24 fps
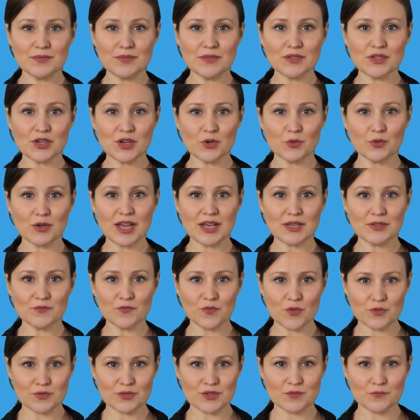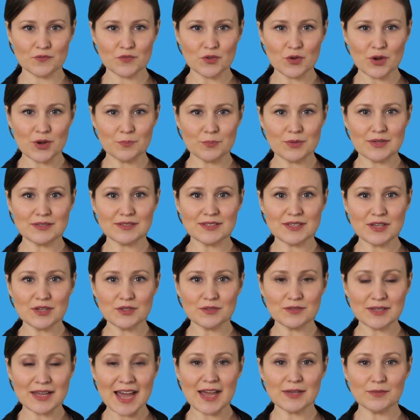Two key forms of treatments
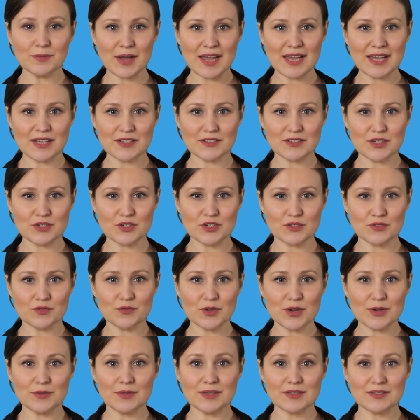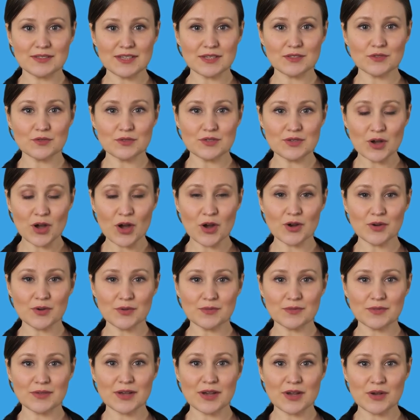used at many addiction treatment centers are
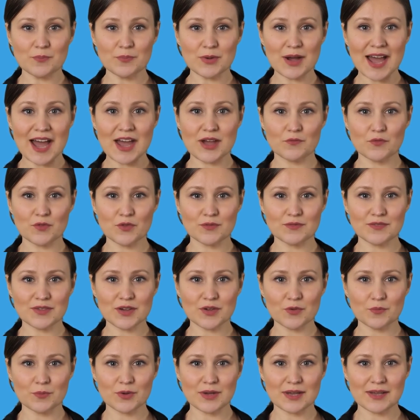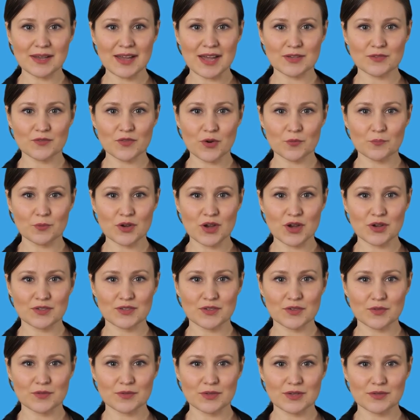behavioral therapy and
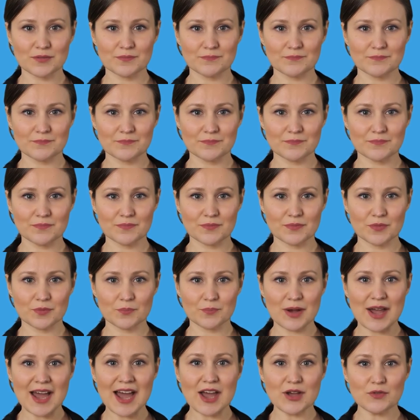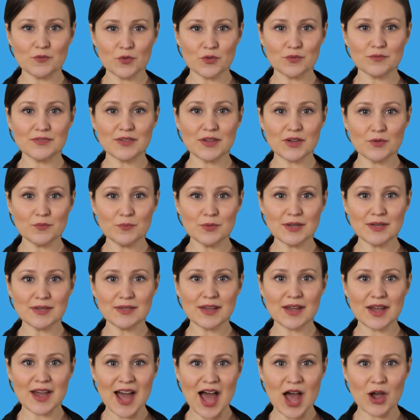pharmacotherapy. Behavioral therapy
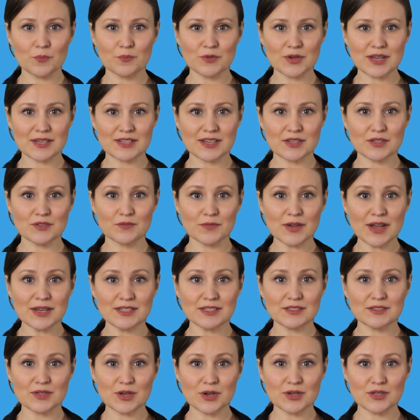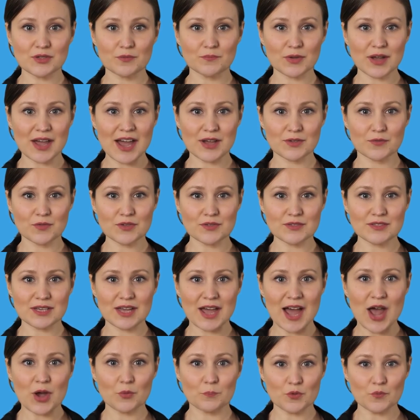helps identify destructive behaviors to
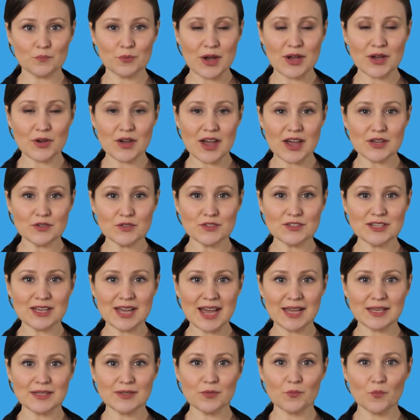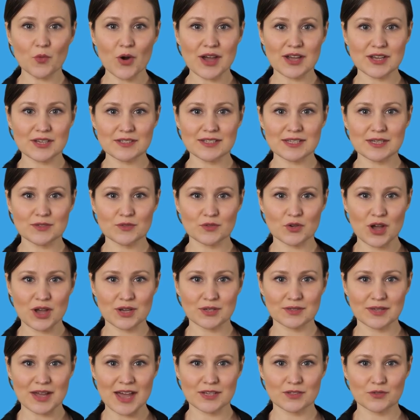help you better understand why using
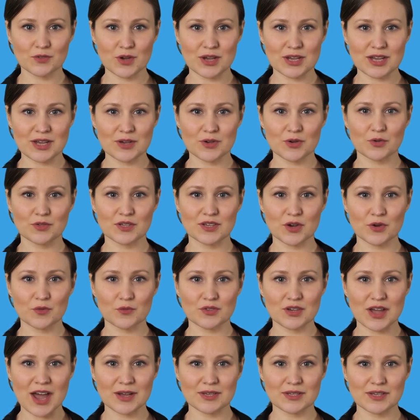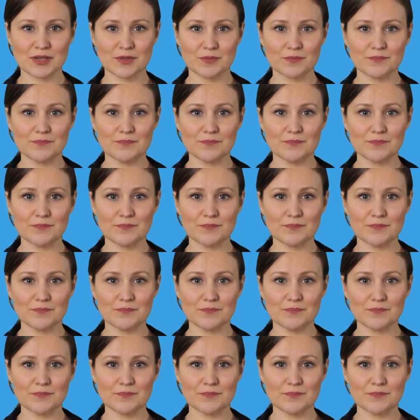drugs and drinking are so attractive.